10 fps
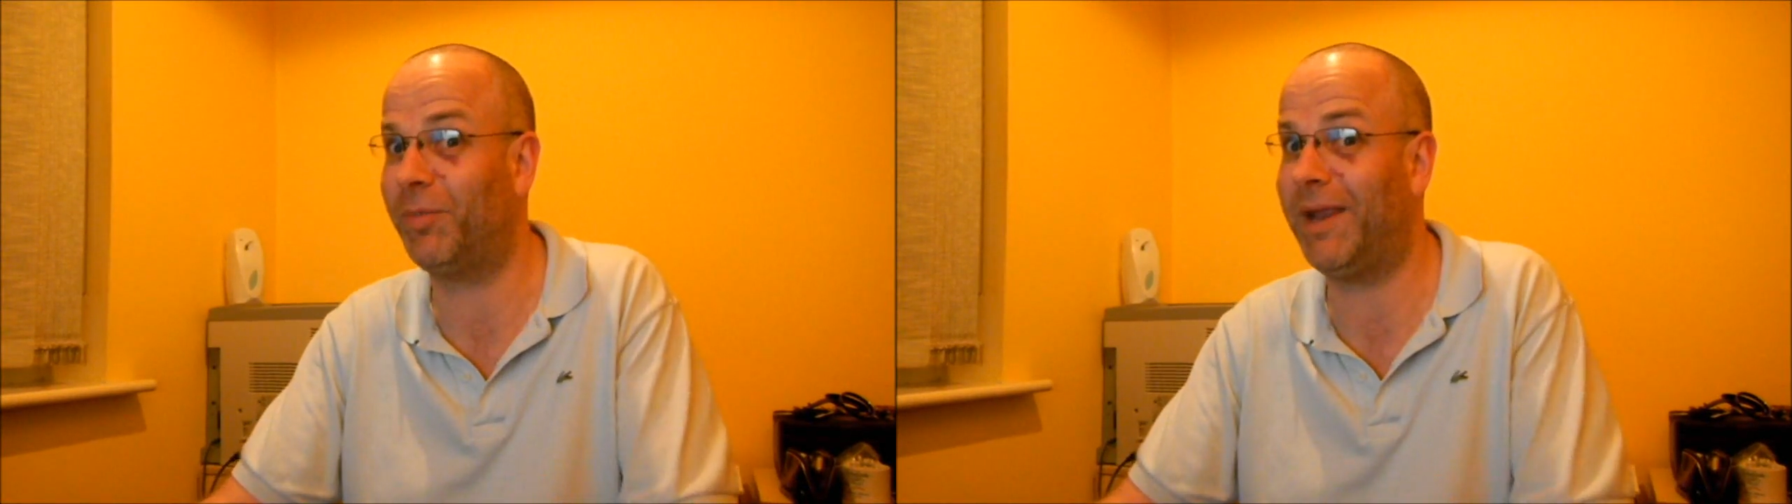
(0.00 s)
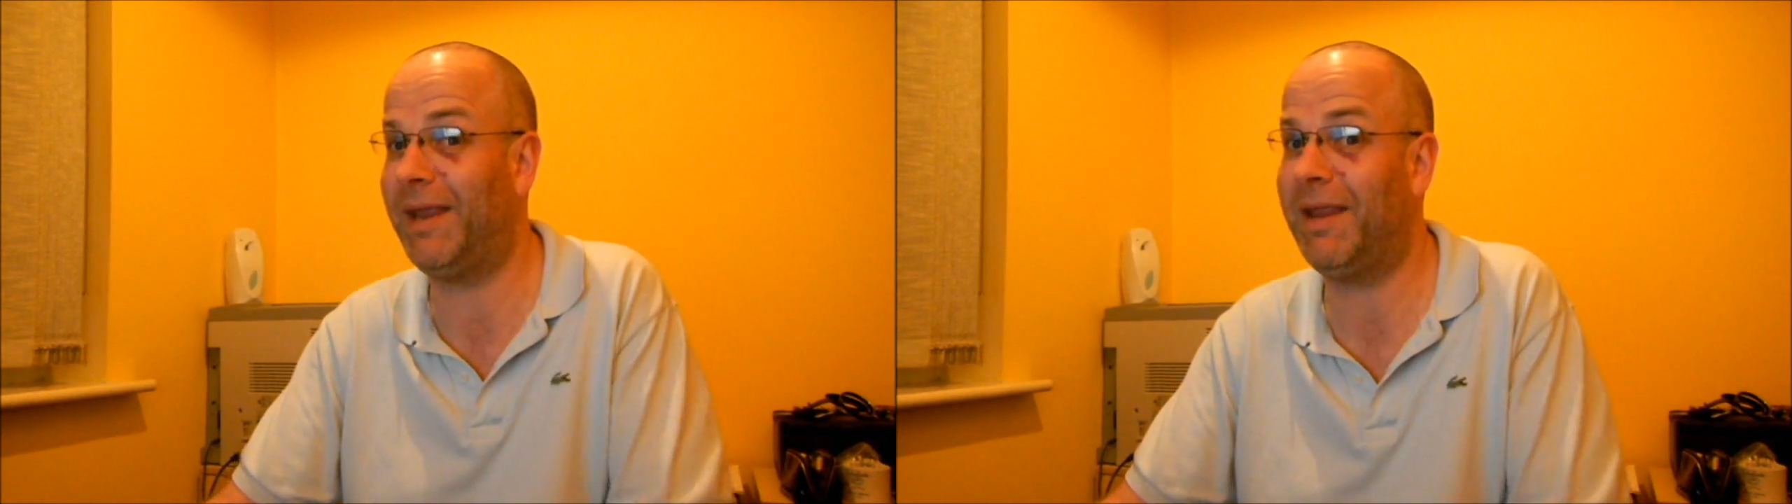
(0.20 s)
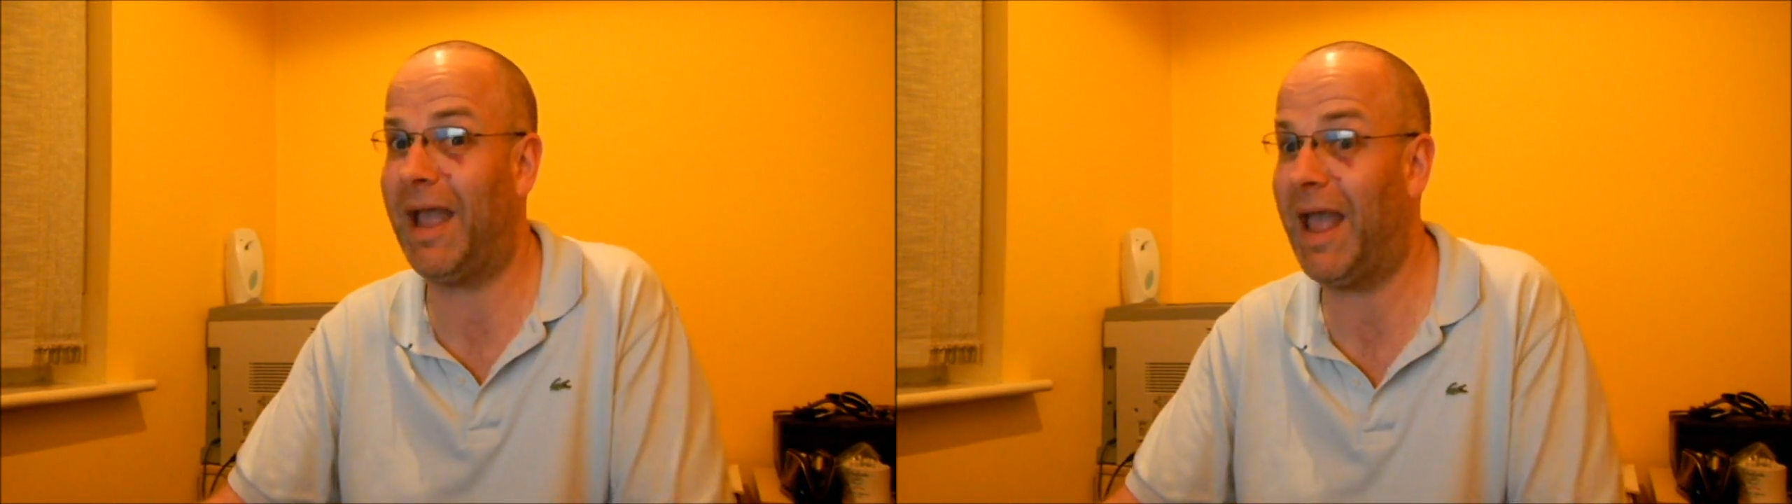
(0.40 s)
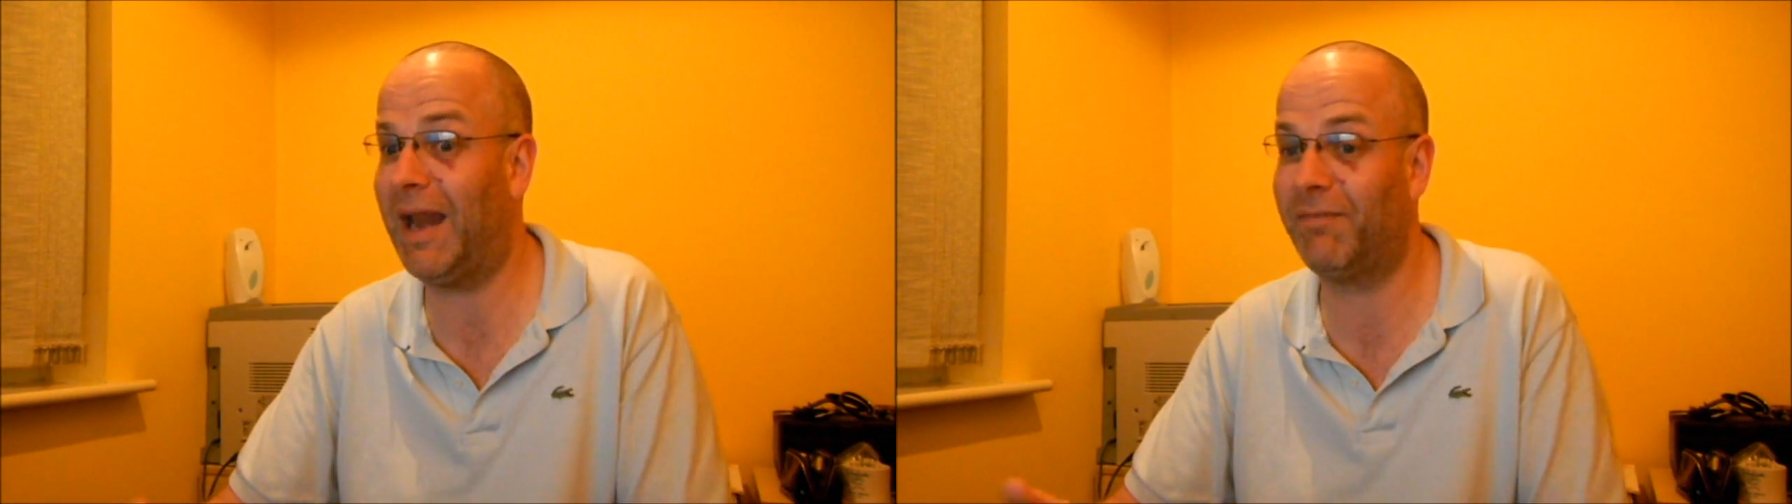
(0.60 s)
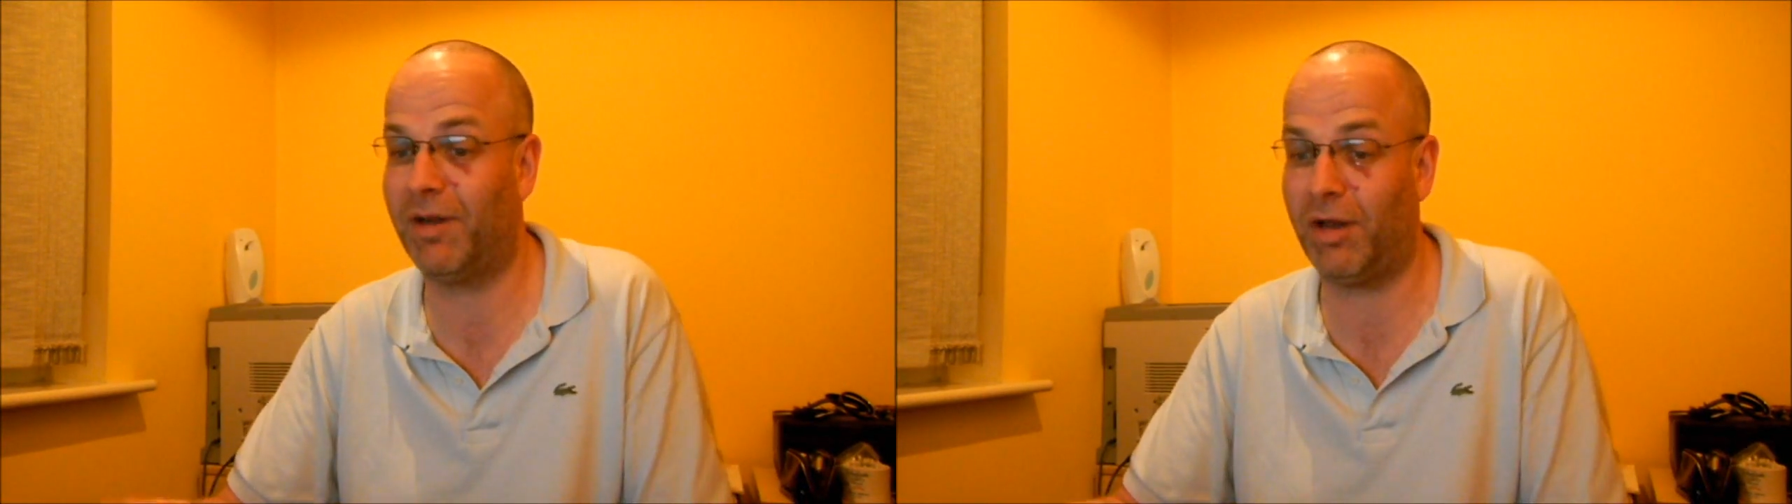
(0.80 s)
to be a
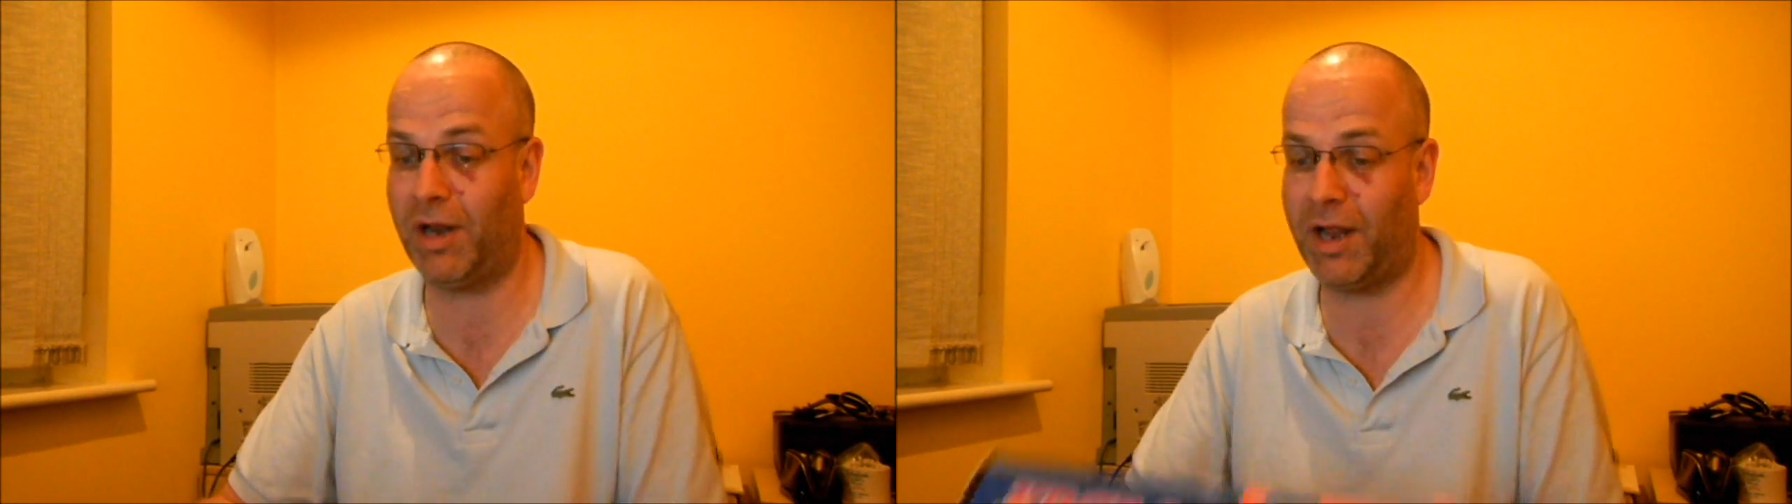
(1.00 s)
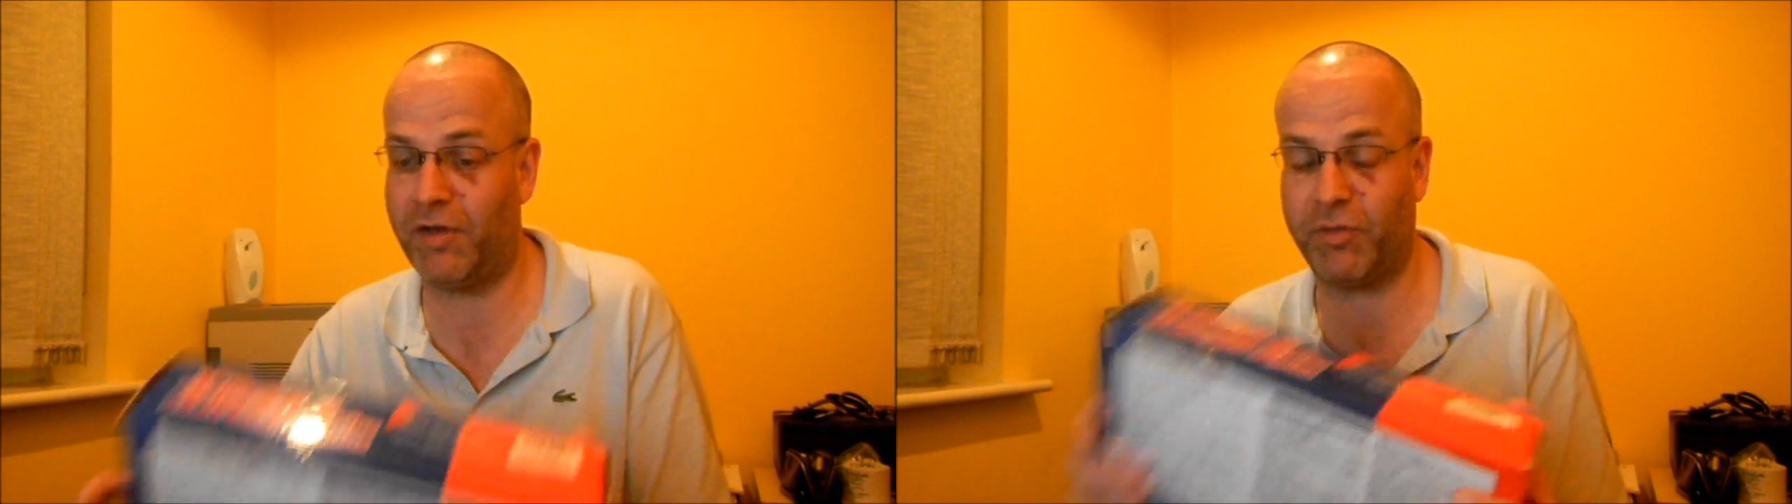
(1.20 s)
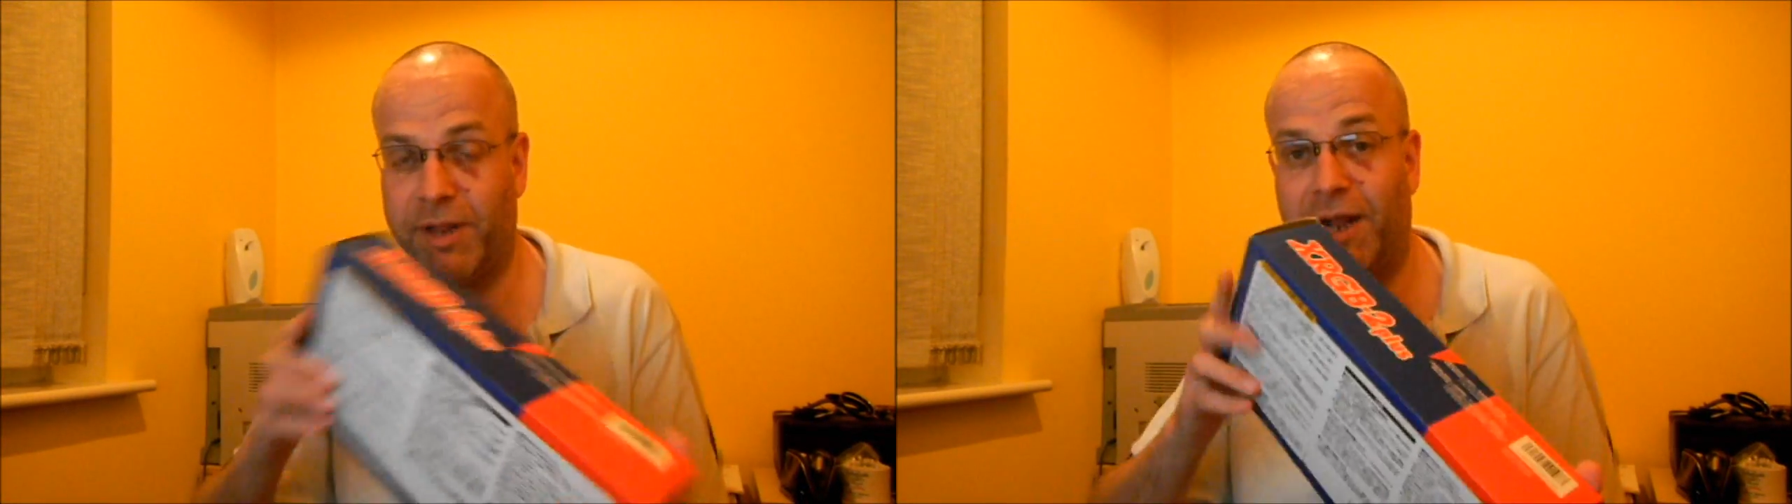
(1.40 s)
hell of a lot larger,